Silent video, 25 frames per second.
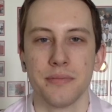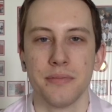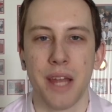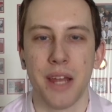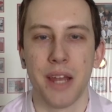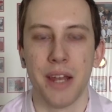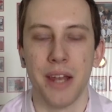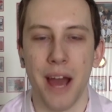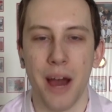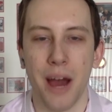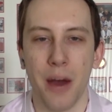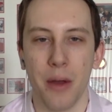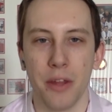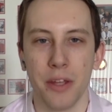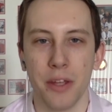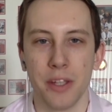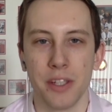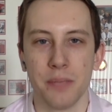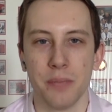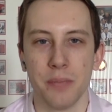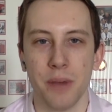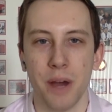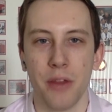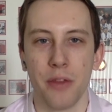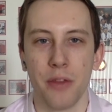now
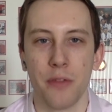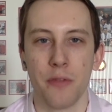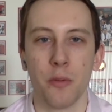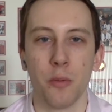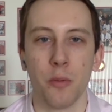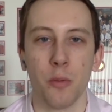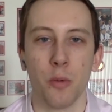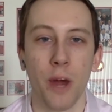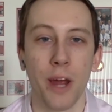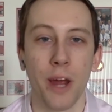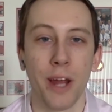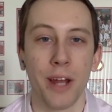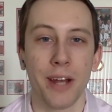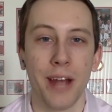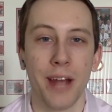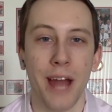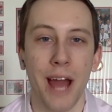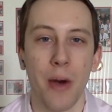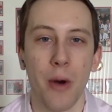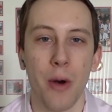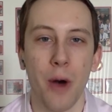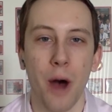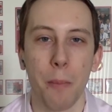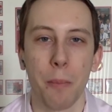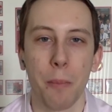this month from right
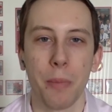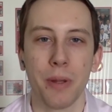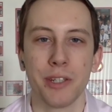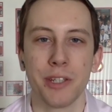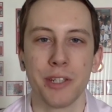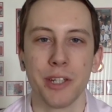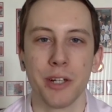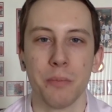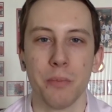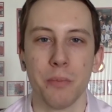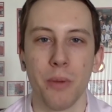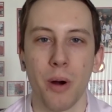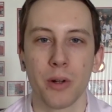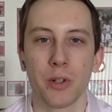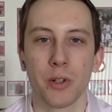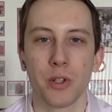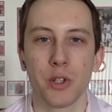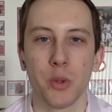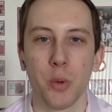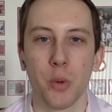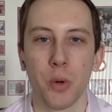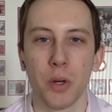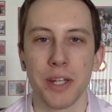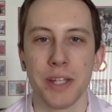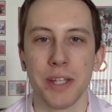now up until
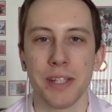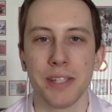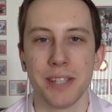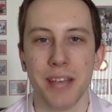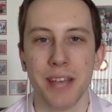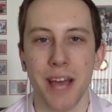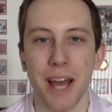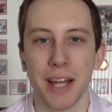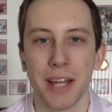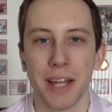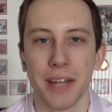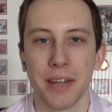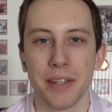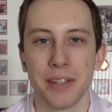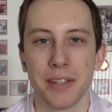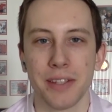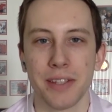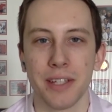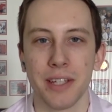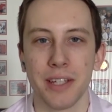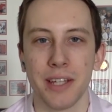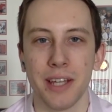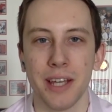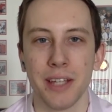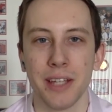March 22nd. The
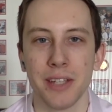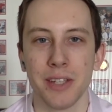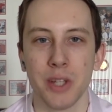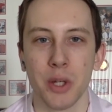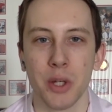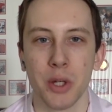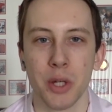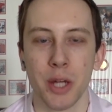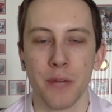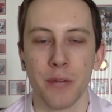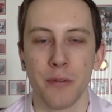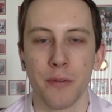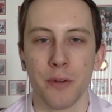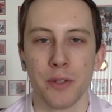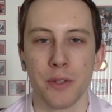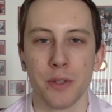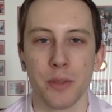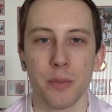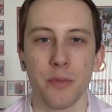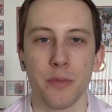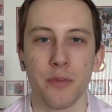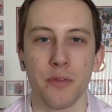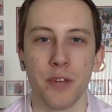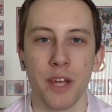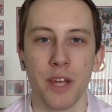city is looking for
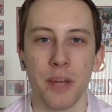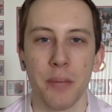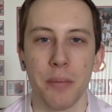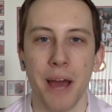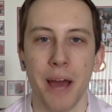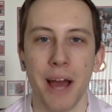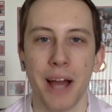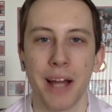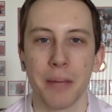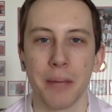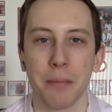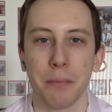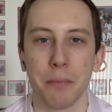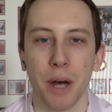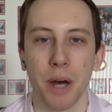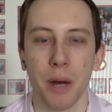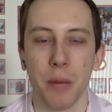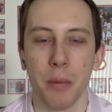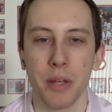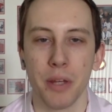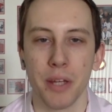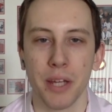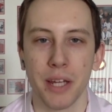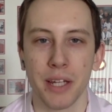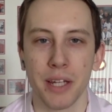some feedback and
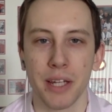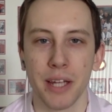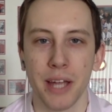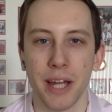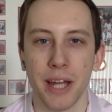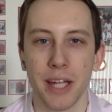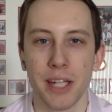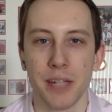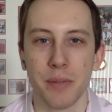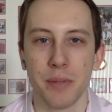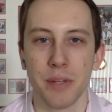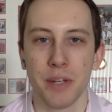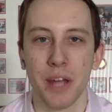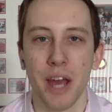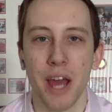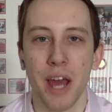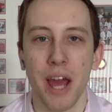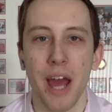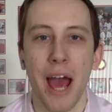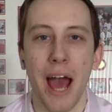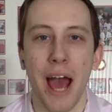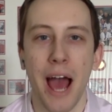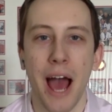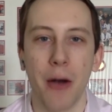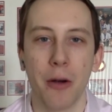public engagement.
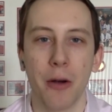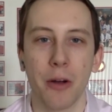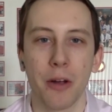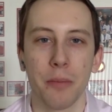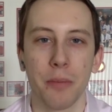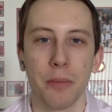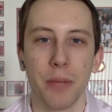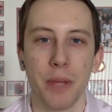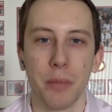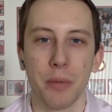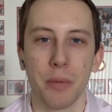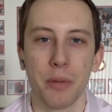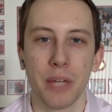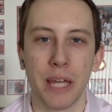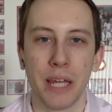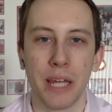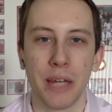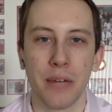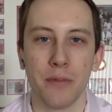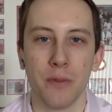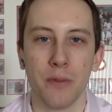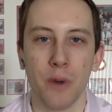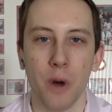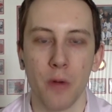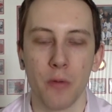How can people get
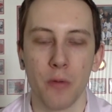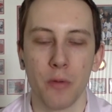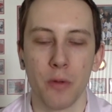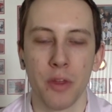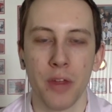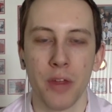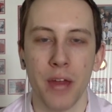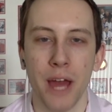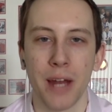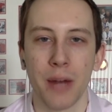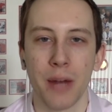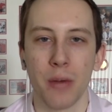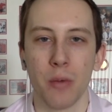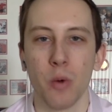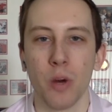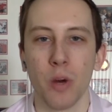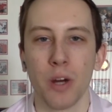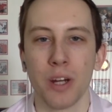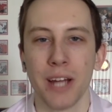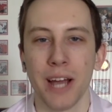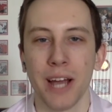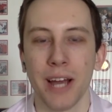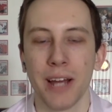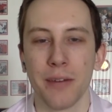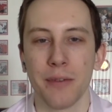involved with that, and
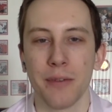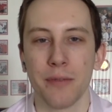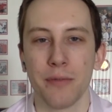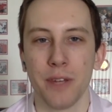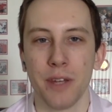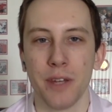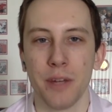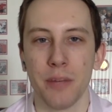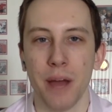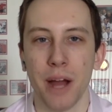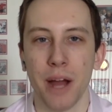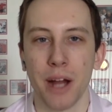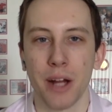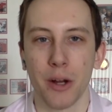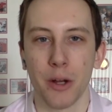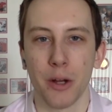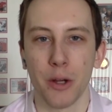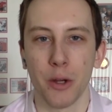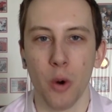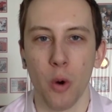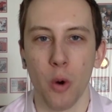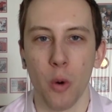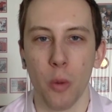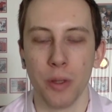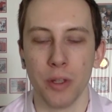what kind of feedback are
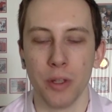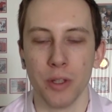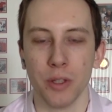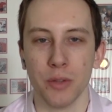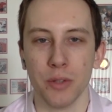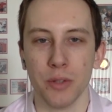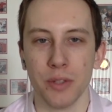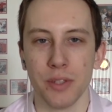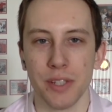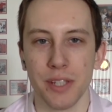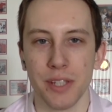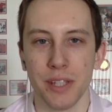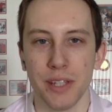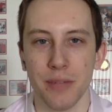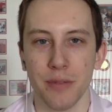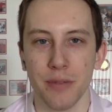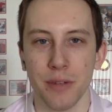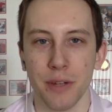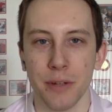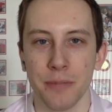you hoping to receive?